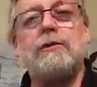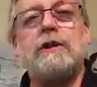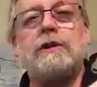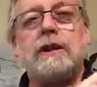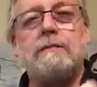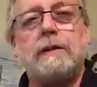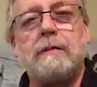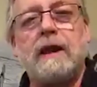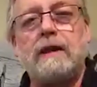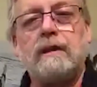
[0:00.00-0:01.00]
implement
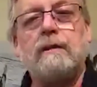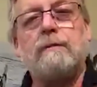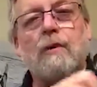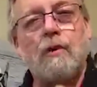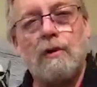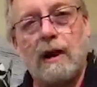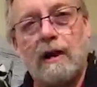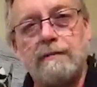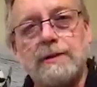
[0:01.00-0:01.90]
programs